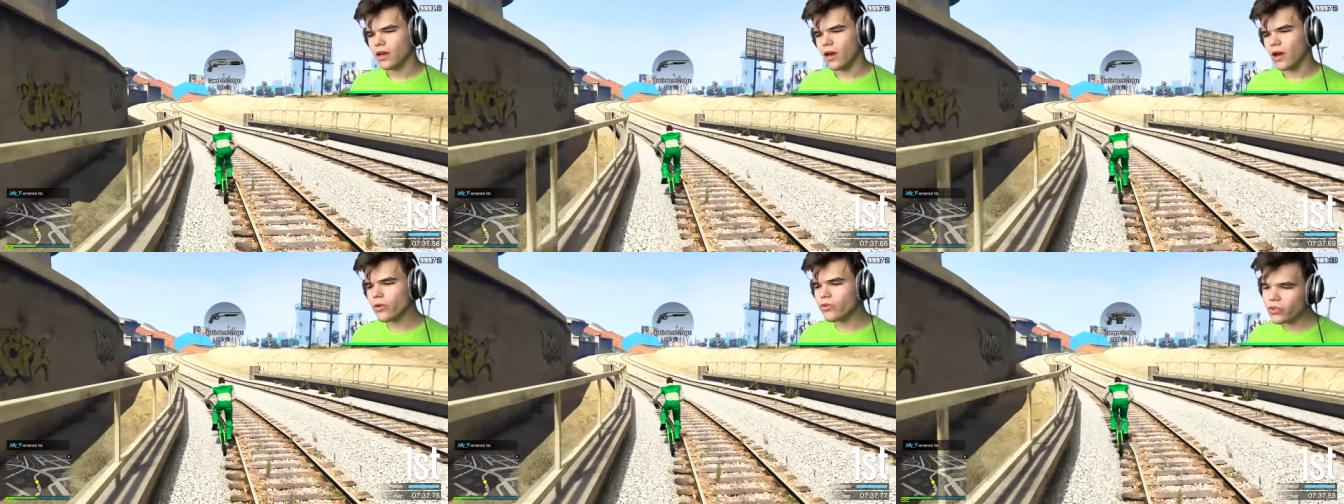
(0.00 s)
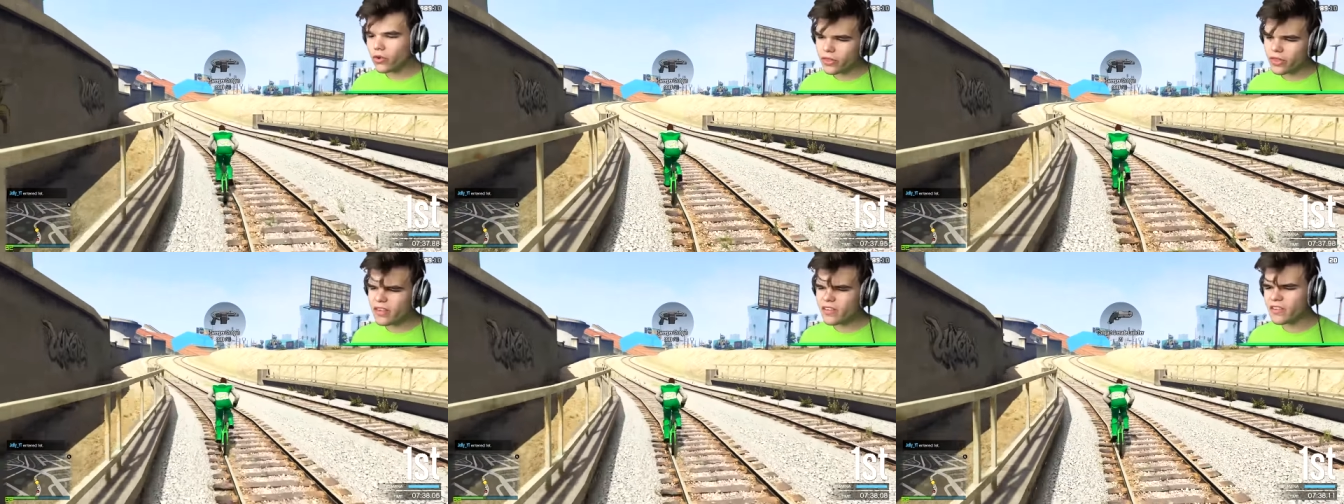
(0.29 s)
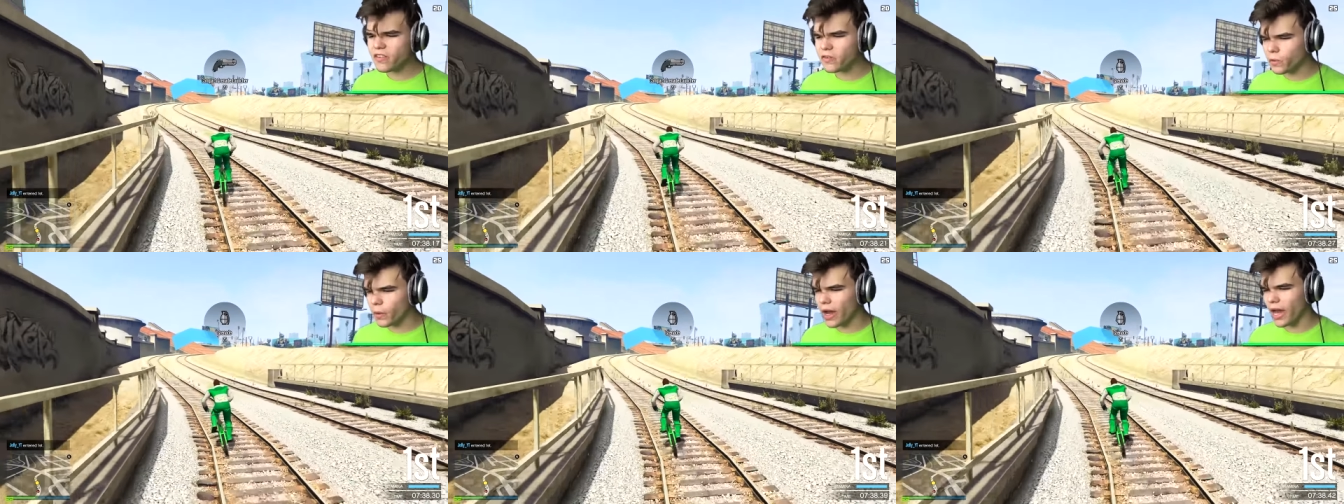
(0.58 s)
It's also, this
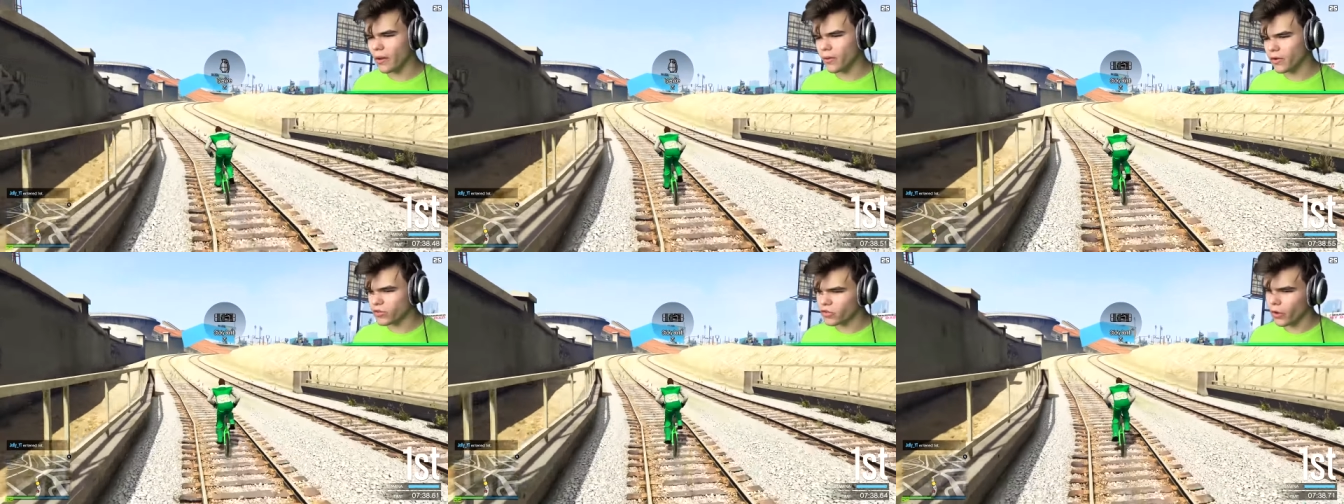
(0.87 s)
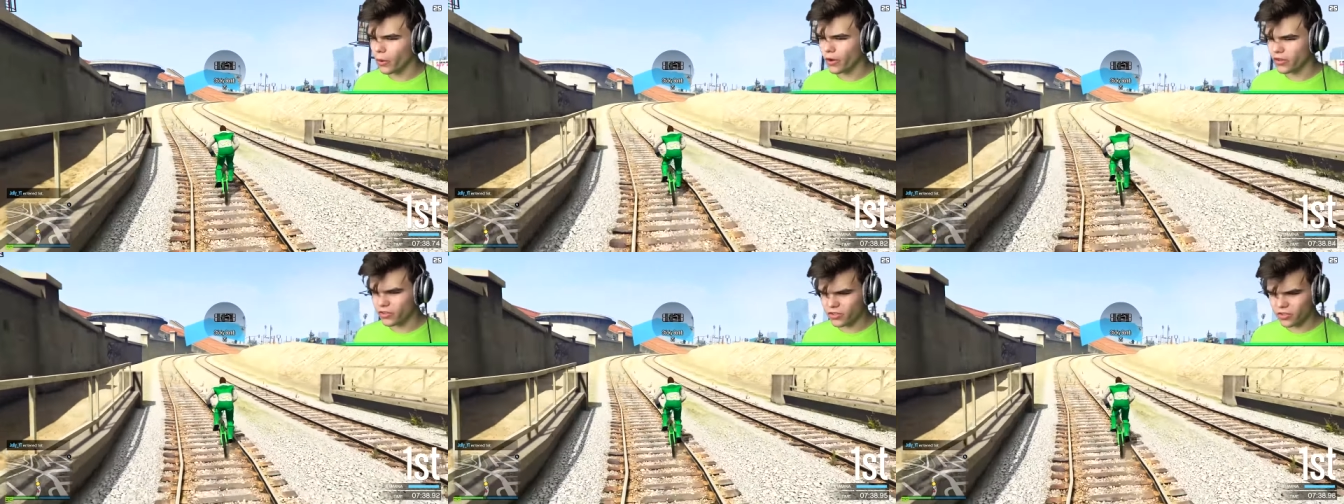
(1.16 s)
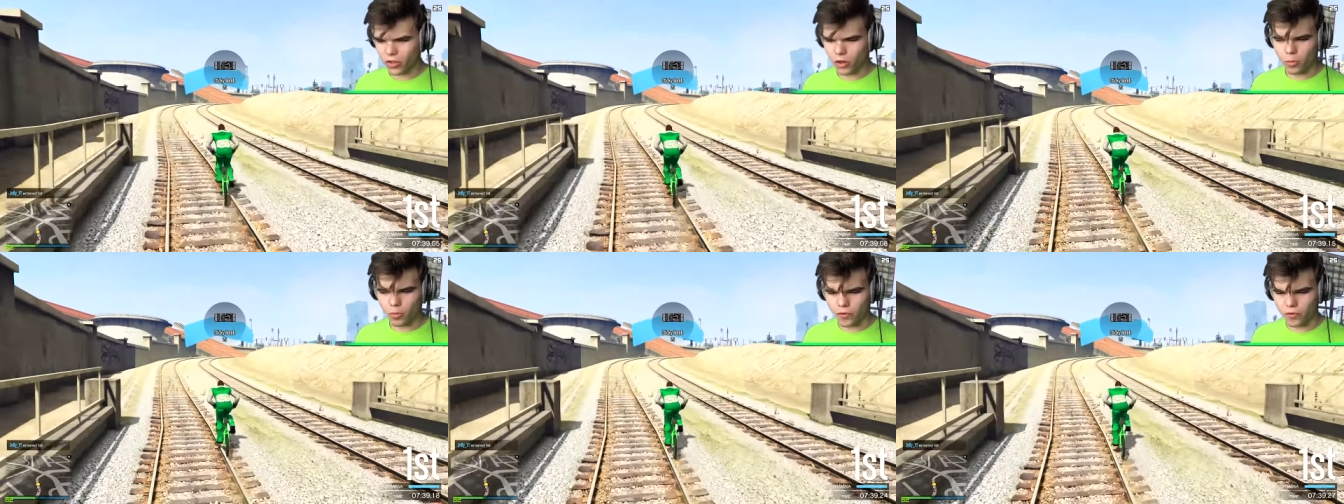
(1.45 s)
is why I was going
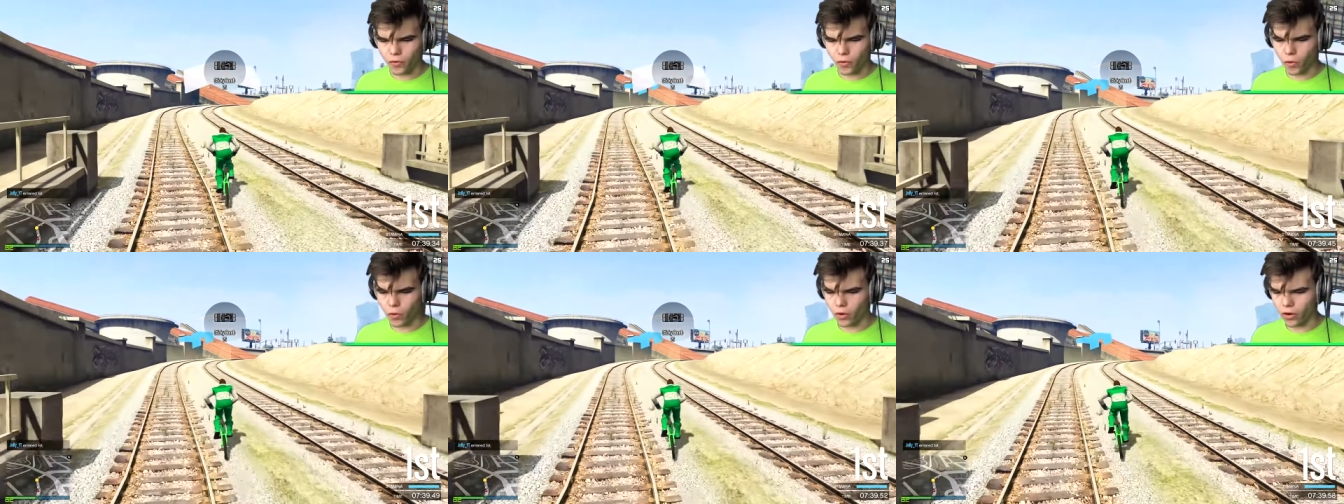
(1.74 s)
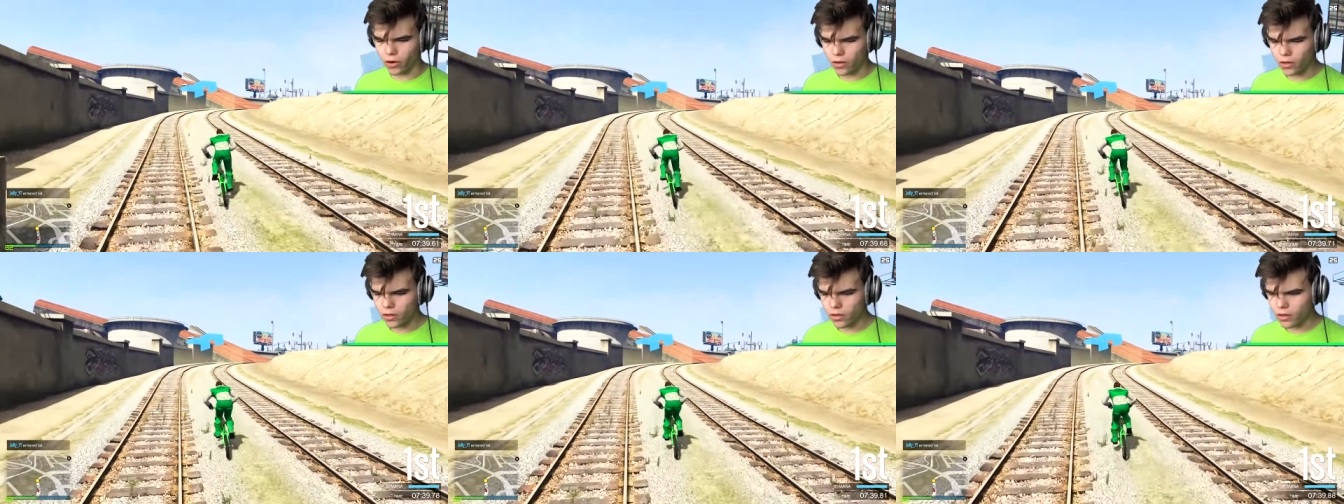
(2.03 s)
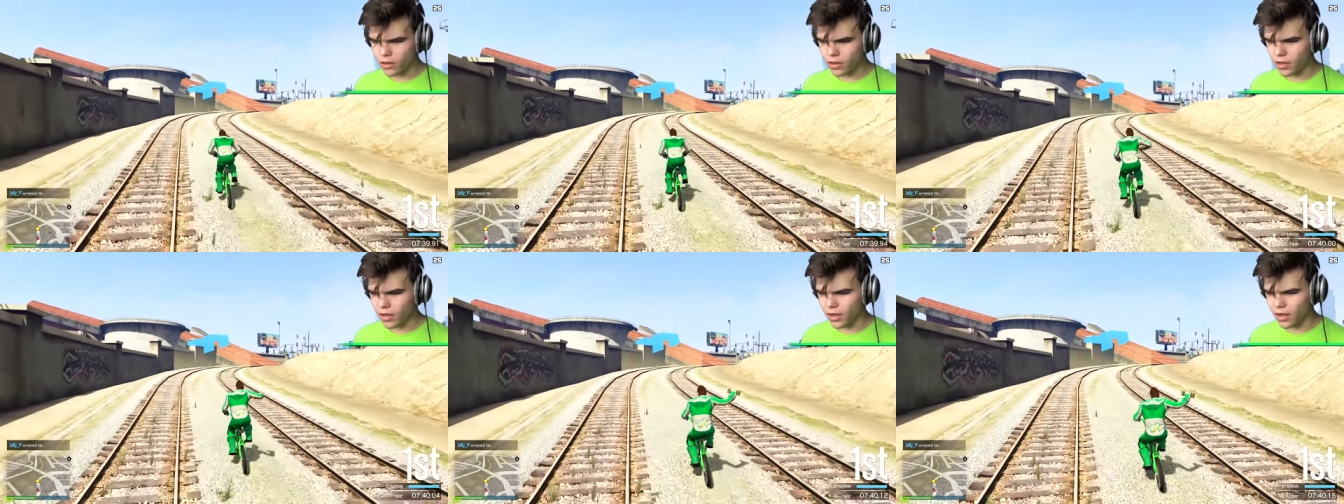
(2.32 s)
slow before. Yeah.
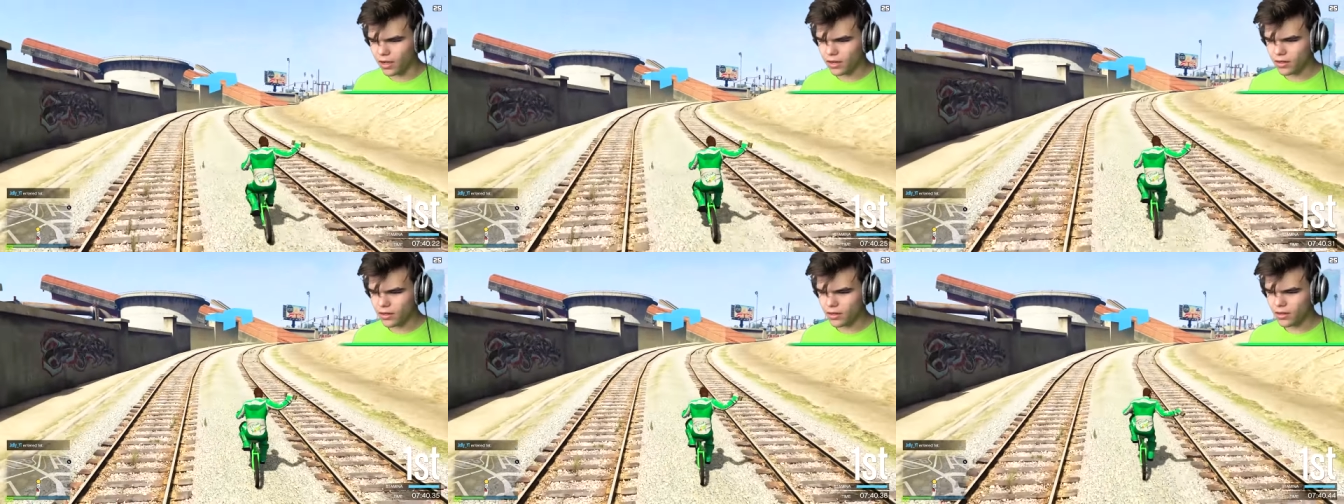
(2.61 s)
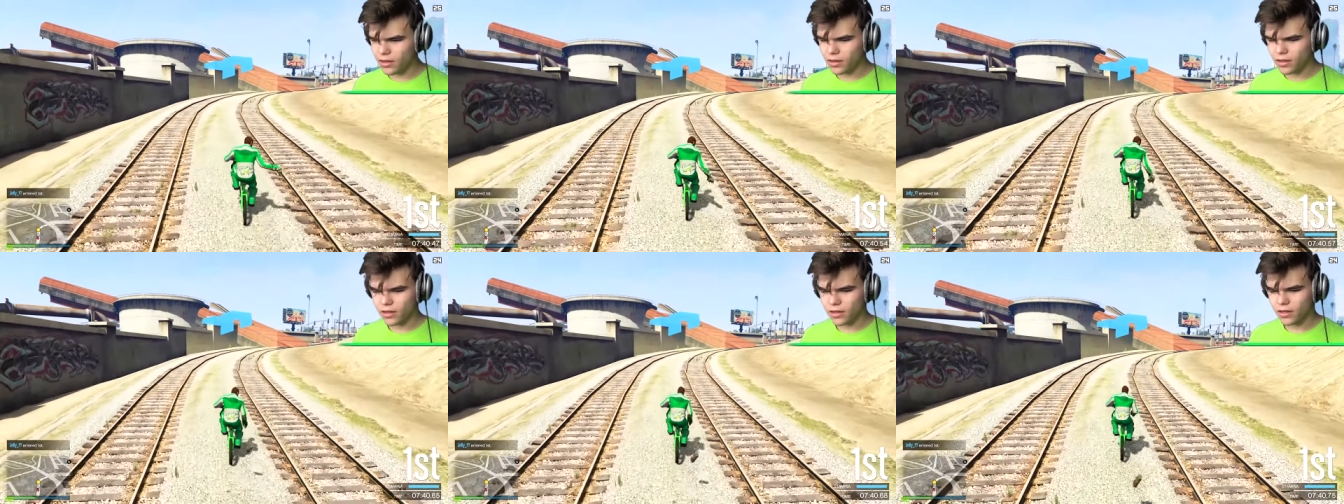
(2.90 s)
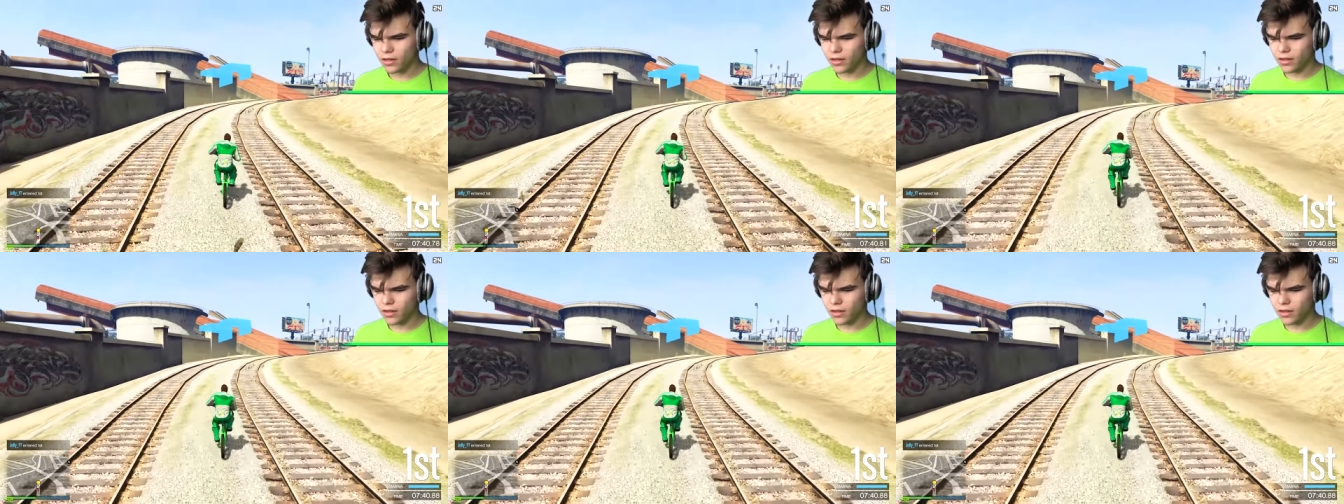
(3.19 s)
Else it's gonna take